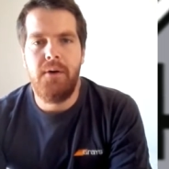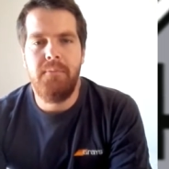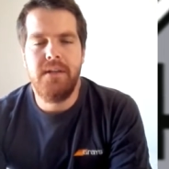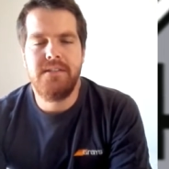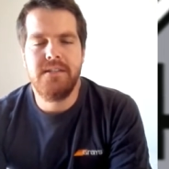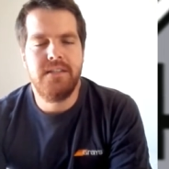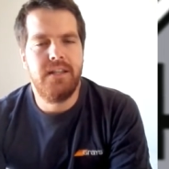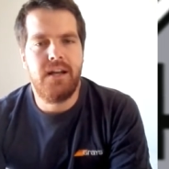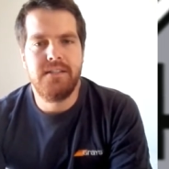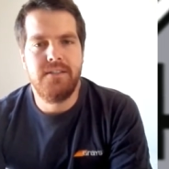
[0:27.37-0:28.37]
It's just a
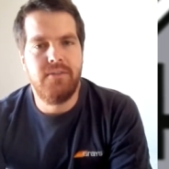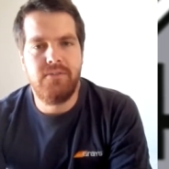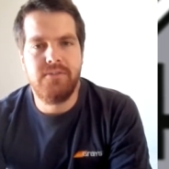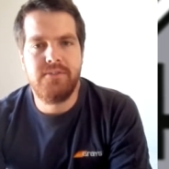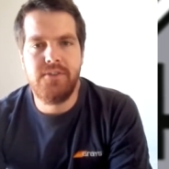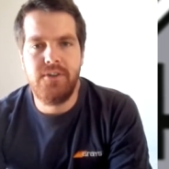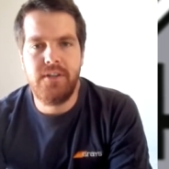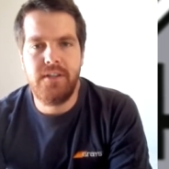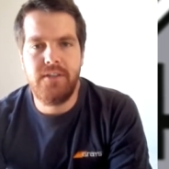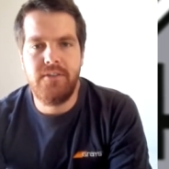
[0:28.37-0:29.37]
nice little circuit
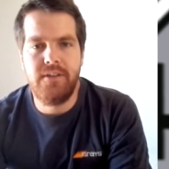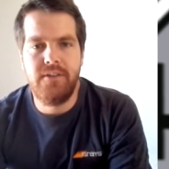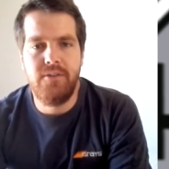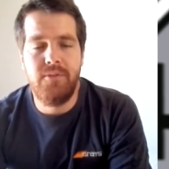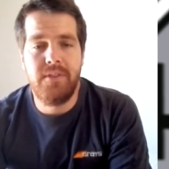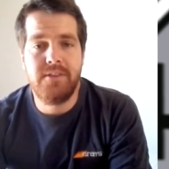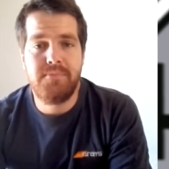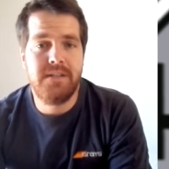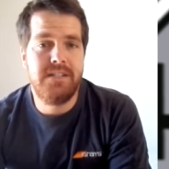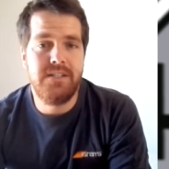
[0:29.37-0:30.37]
that you can do with
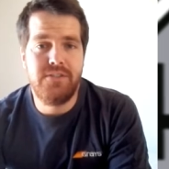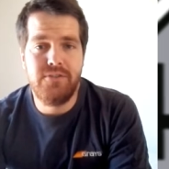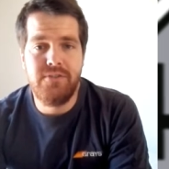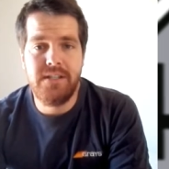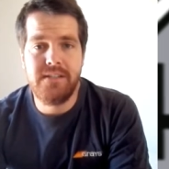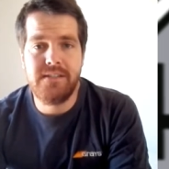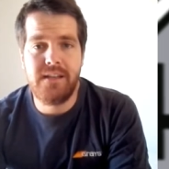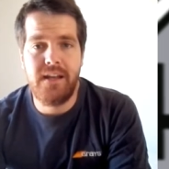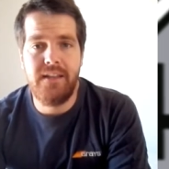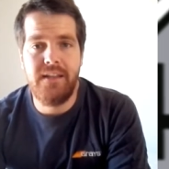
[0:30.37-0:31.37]
especially juniors,
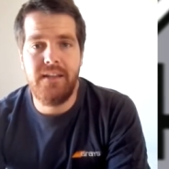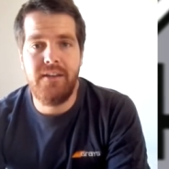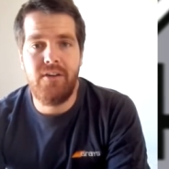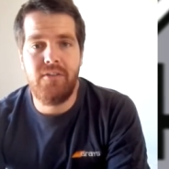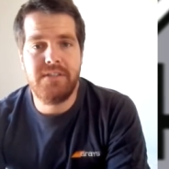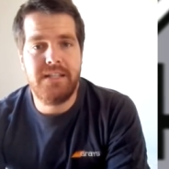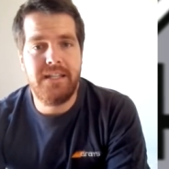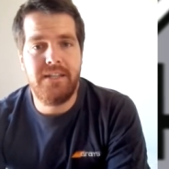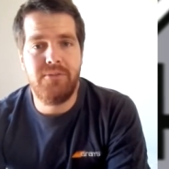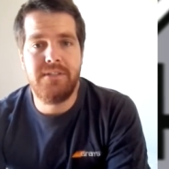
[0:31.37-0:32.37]
and then obviously
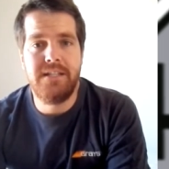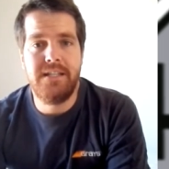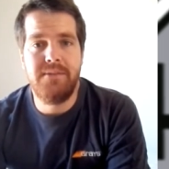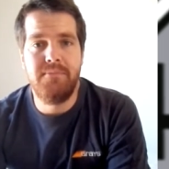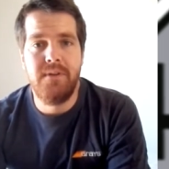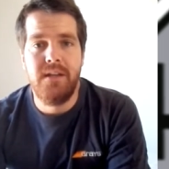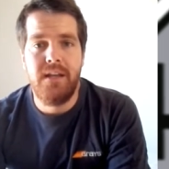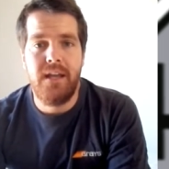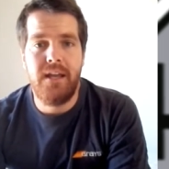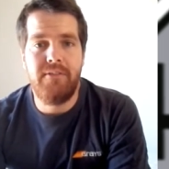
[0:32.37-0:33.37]
your team
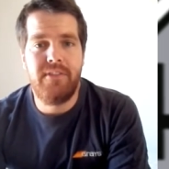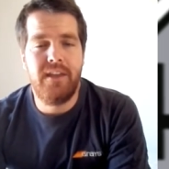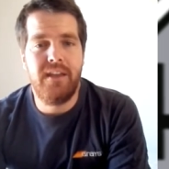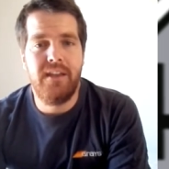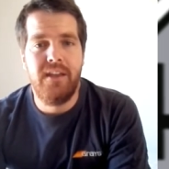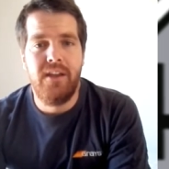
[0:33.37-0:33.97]
if they